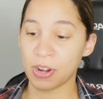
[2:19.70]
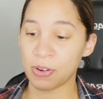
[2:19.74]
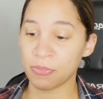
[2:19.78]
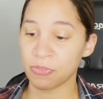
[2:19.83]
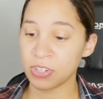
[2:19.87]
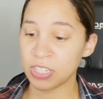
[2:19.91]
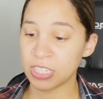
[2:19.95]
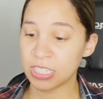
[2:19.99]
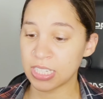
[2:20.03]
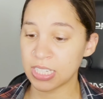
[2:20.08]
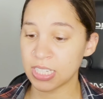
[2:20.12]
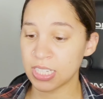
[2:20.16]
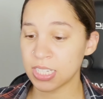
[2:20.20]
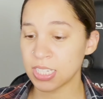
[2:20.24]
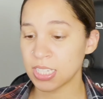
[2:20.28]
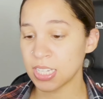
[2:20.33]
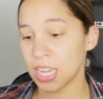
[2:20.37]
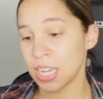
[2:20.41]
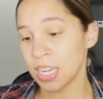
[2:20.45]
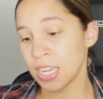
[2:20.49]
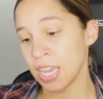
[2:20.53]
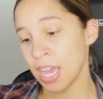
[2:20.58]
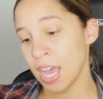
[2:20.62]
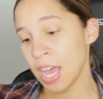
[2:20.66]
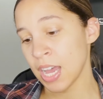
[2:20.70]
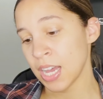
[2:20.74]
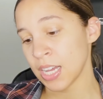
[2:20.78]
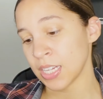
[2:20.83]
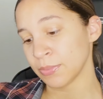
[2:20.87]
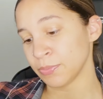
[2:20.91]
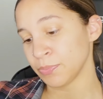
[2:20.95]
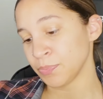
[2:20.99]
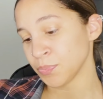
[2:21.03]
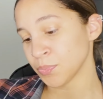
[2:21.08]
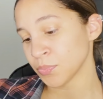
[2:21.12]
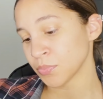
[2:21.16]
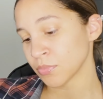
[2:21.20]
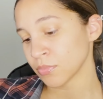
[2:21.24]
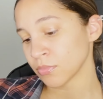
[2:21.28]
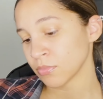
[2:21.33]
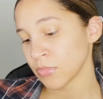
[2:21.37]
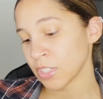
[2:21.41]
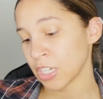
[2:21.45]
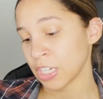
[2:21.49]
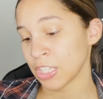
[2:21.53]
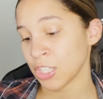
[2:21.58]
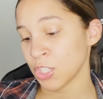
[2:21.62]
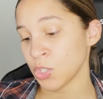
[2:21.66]
references, I got
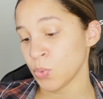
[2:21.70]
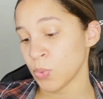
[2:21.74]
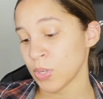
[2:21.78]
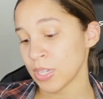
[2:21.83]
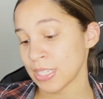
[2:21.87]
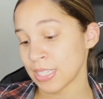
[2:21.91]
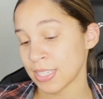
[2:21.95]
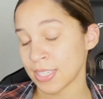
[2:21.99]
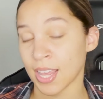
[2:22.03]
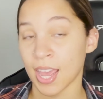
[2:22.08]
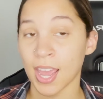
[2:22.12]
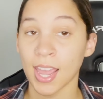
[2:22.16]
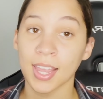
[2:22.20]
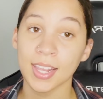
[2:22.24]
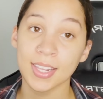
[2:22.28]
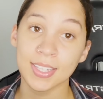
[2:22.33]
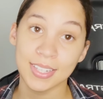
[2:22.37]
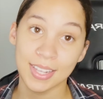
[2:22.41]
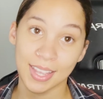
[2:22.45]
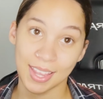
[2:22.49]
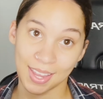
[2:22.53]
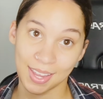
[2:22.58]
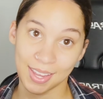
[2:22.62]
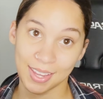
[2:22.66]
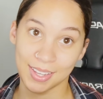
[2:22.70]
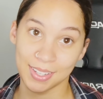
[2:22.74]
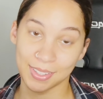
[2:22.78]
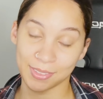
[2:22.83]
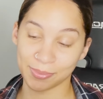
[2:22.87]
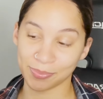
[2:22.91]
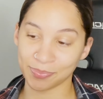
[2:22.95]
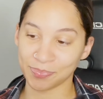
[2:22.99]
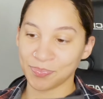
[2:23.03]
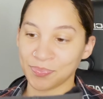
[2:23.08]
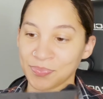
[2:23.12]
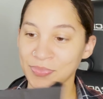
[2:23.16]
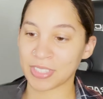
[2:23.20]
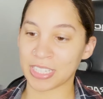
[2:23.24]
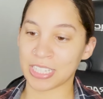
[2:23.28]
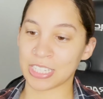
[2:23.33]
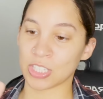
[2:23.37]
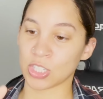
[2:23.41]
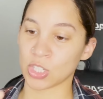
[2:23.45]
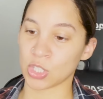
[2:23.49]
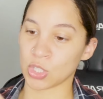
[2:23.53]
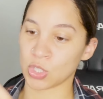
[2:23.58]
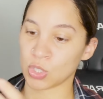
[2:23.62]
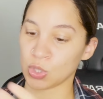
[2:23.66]
a US size 8.
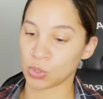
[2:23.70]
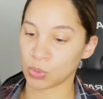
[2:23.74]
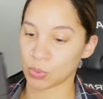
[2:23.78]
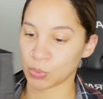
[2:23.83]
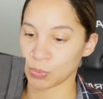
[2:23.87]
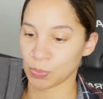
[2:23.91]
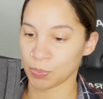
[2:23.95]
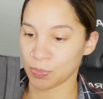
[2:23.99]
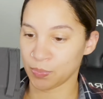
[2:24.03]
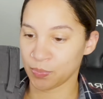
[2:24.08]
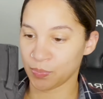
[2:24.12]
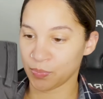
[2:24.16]
So,